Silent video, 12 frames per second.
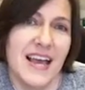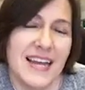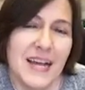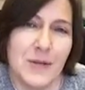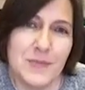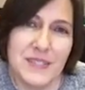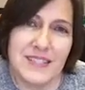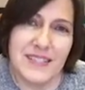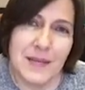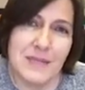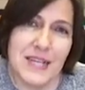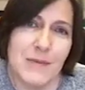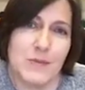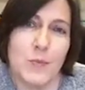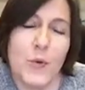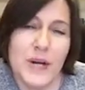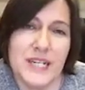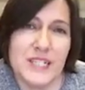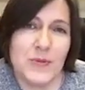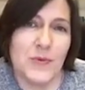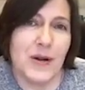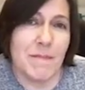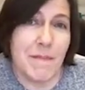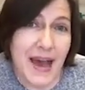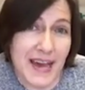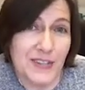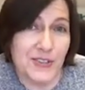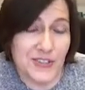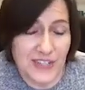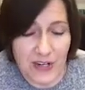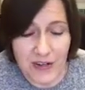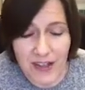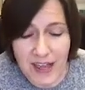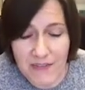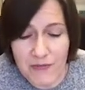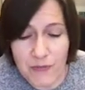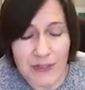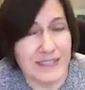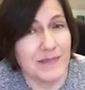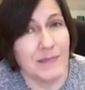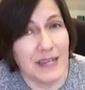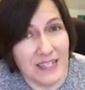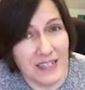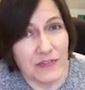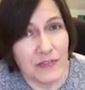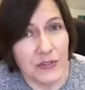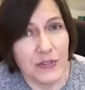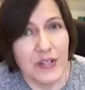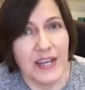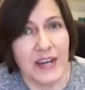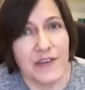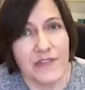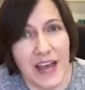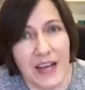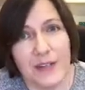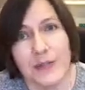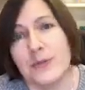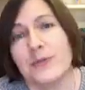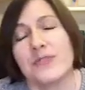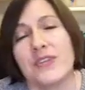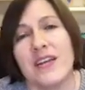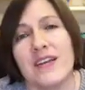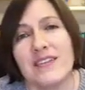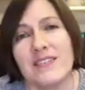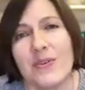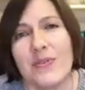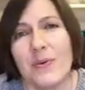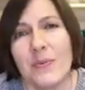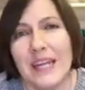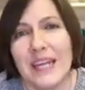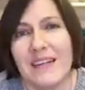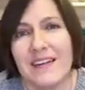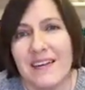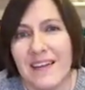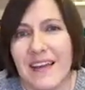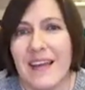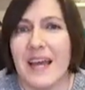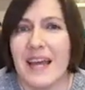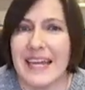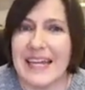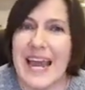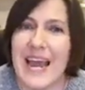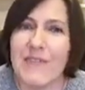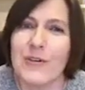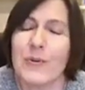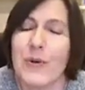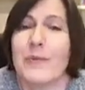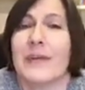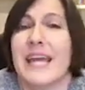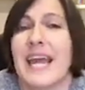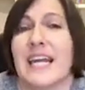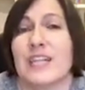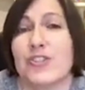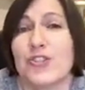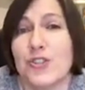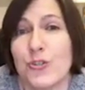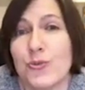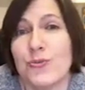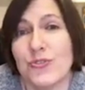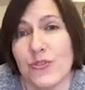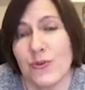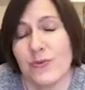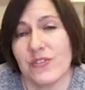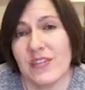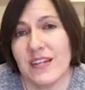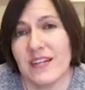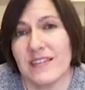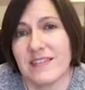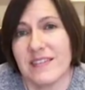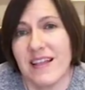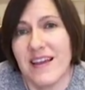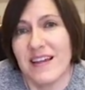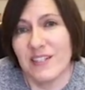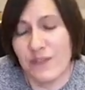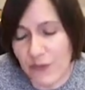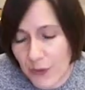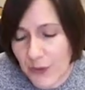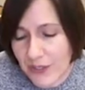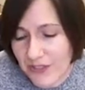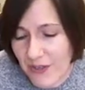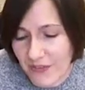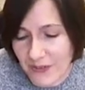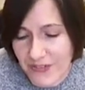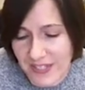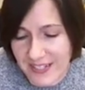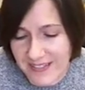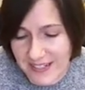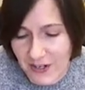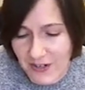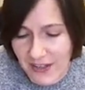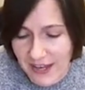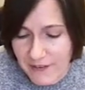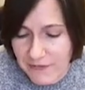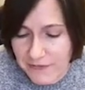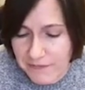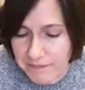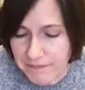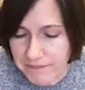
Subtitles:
It helps sometimes point to what matters in our life, what is meaningful, and our values, so that we can, in every way we can, choose those things, to focus on those things in our life.